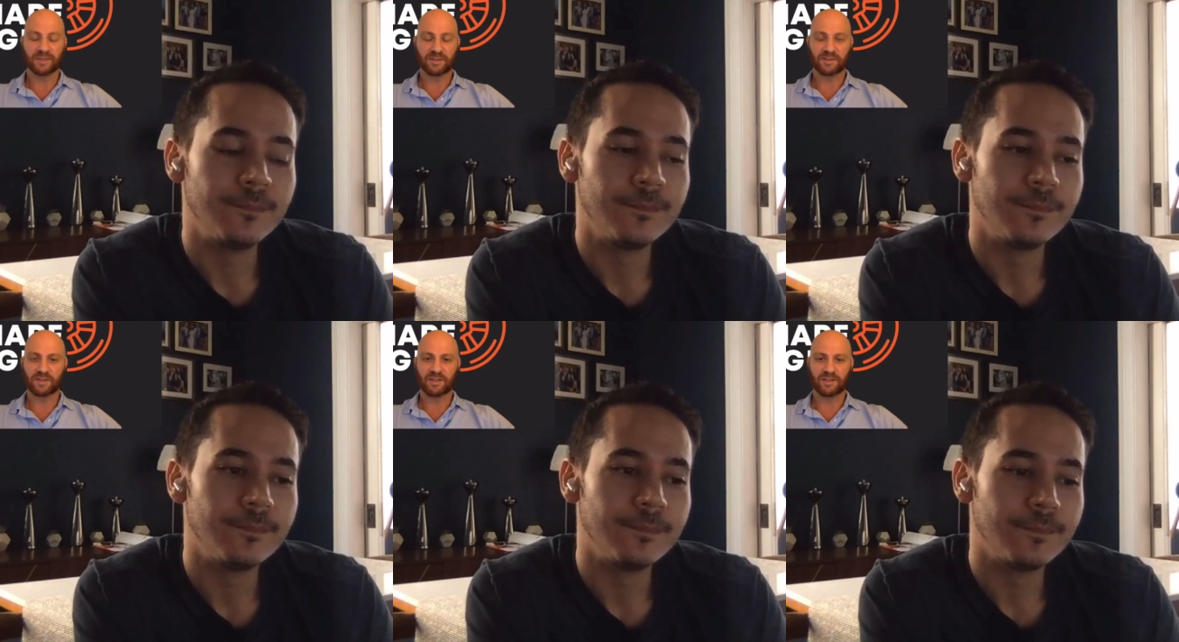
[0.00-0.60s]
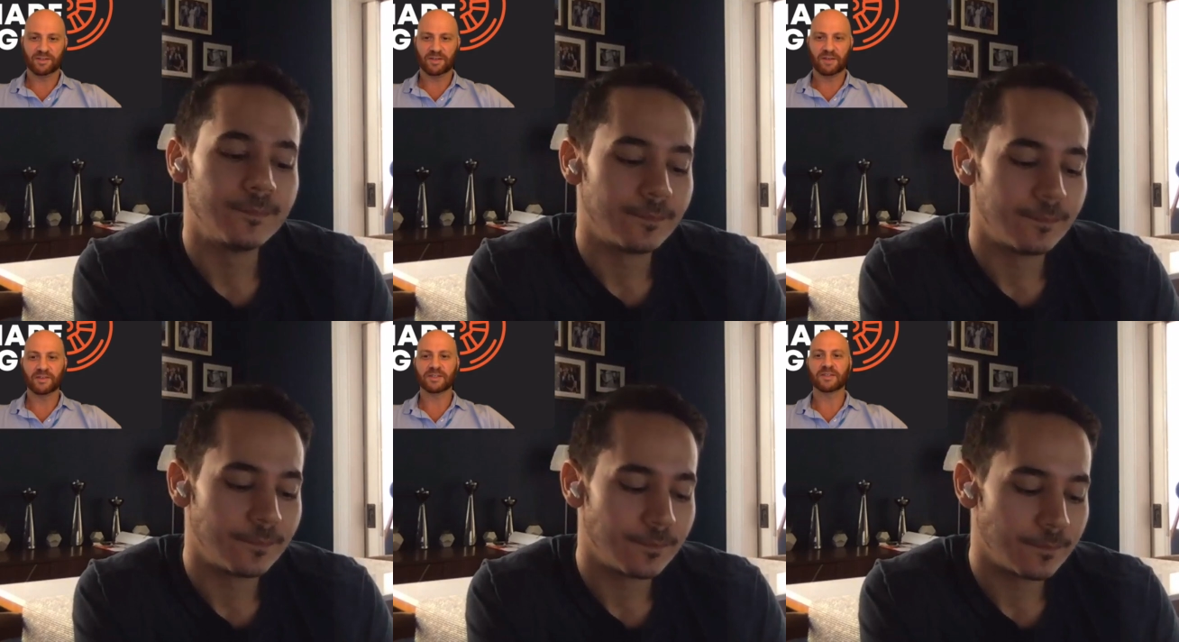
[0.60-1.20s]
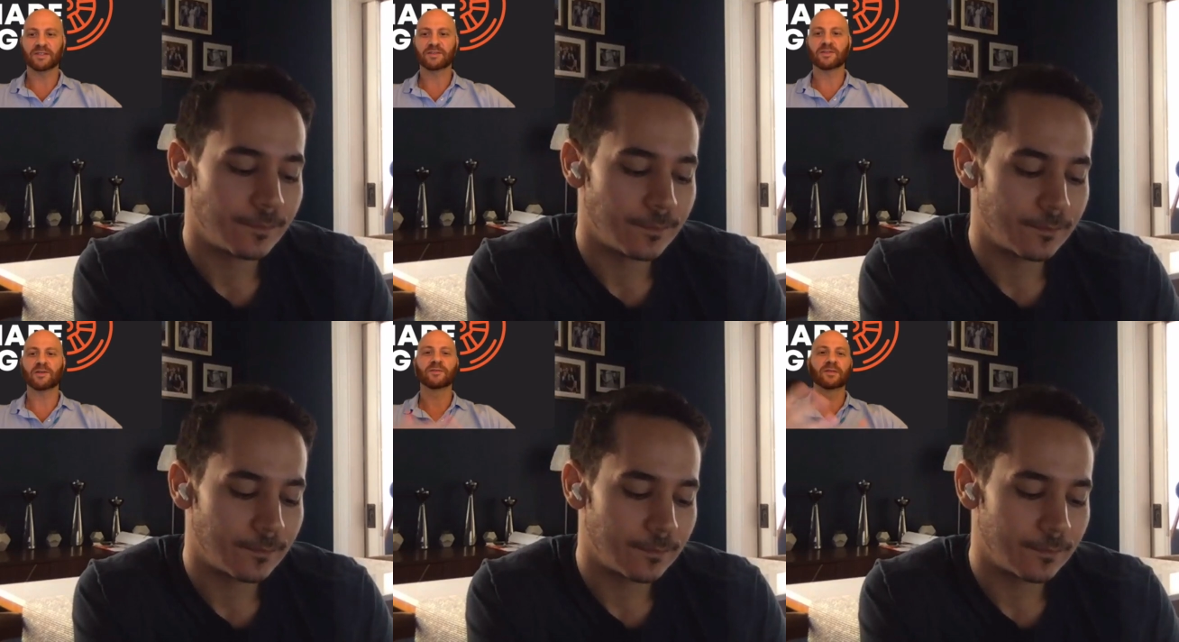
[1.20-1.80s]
Speaker 1: has challenges, obviously. So,